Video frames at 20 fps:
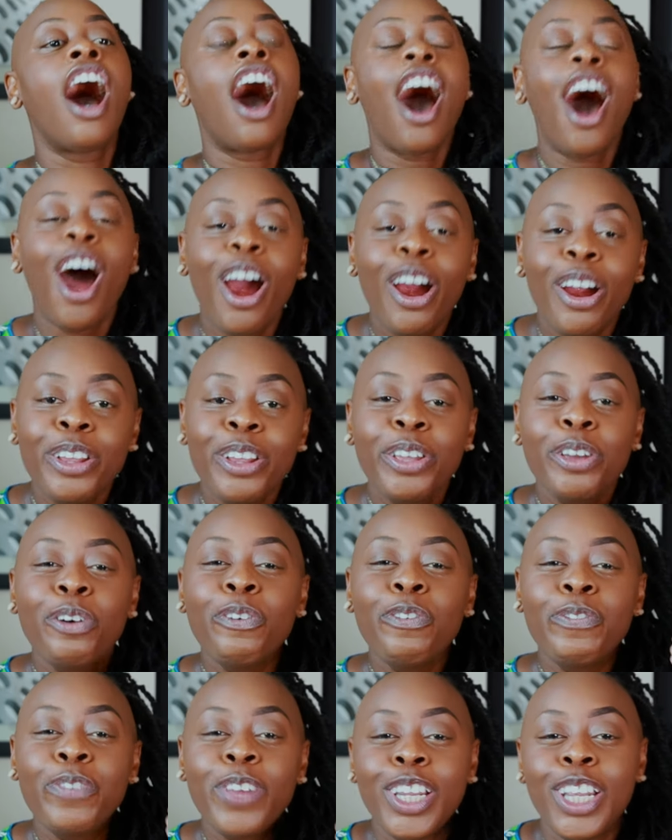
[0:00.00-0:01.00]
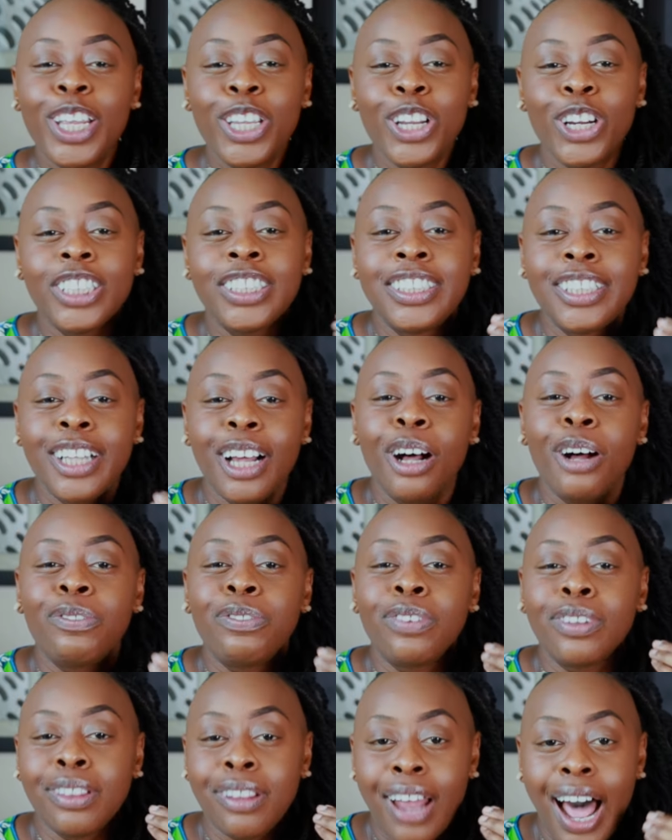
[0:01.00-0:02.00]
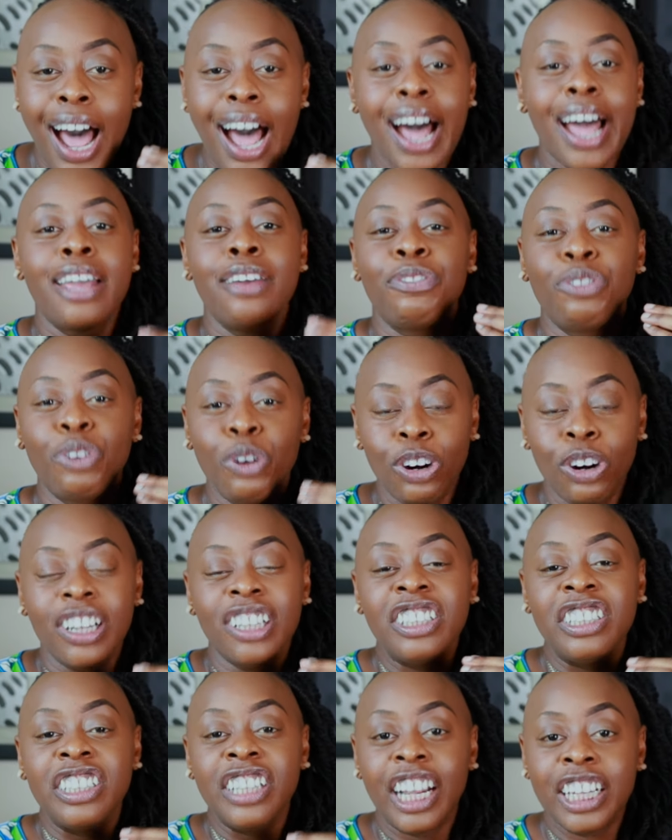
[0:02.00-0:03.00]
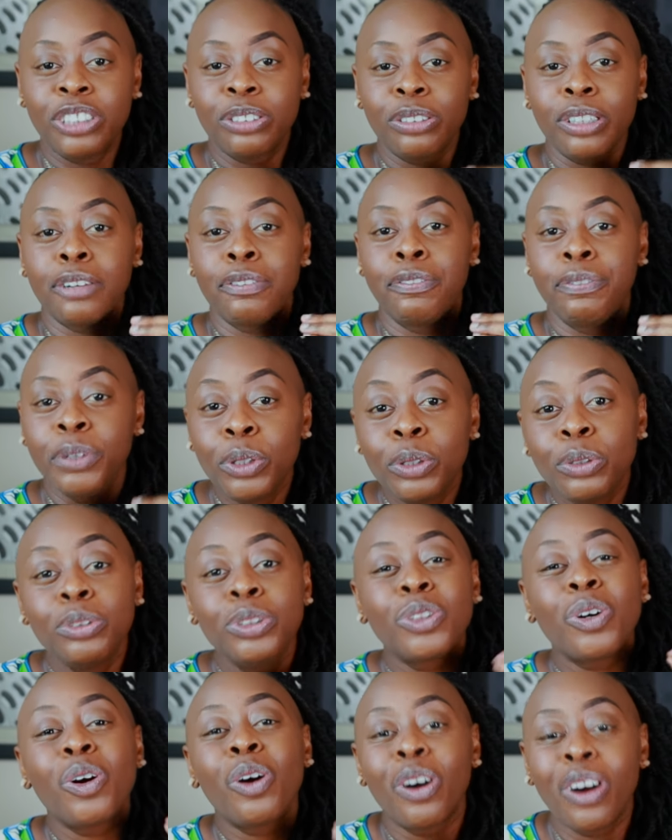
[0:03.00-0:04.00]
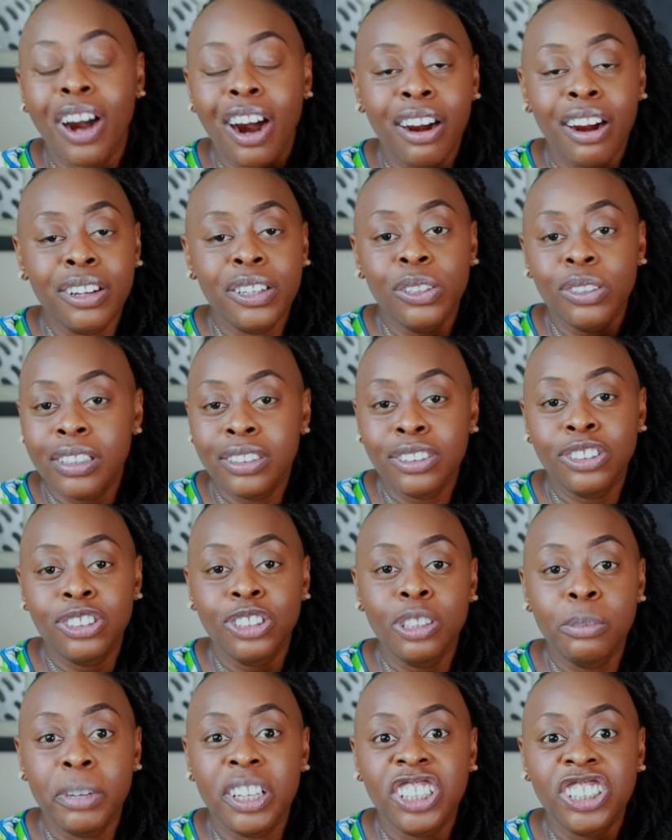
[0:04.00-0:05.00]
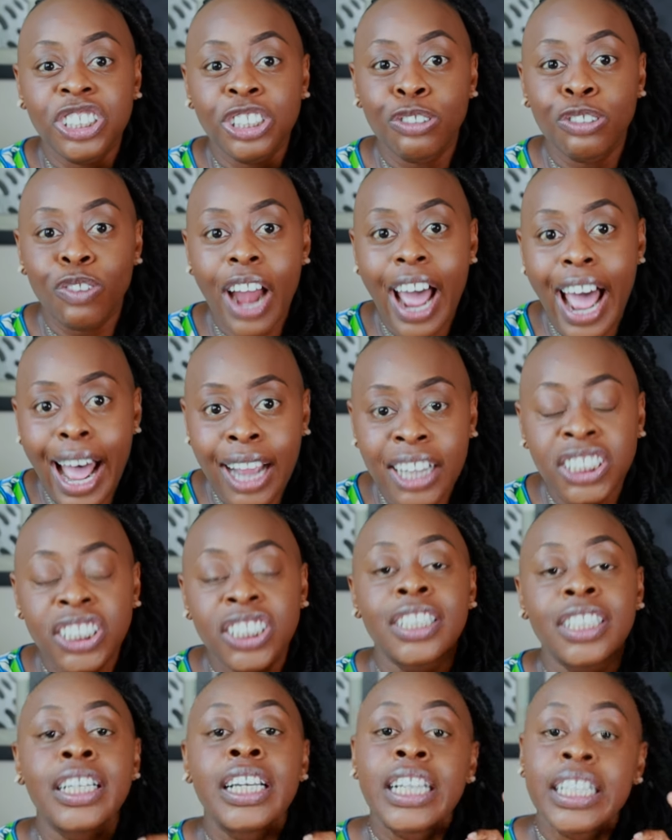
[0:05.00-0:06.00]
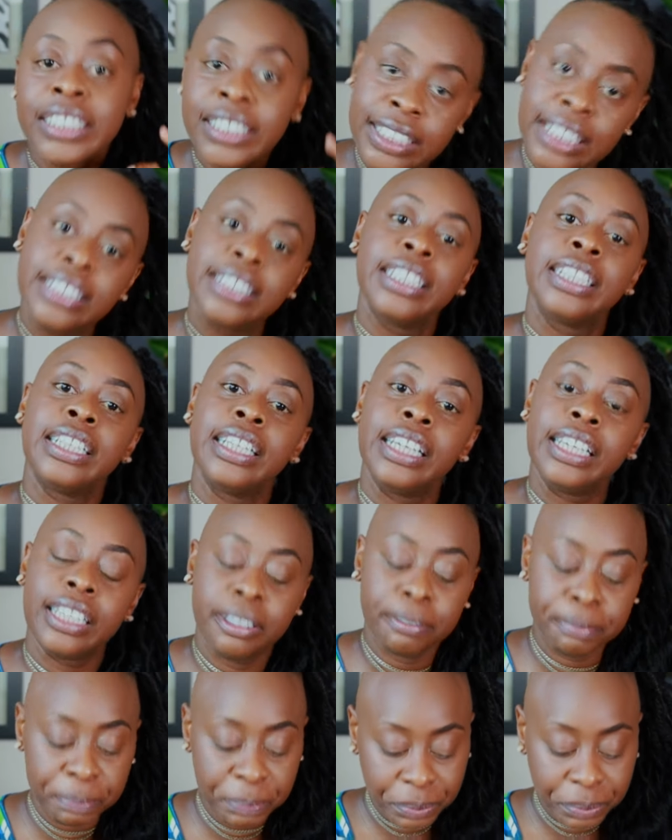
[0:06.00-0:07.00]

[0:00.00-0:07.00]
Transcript: Are you feeding yourself live or electric foods or are you consuming trash consistently?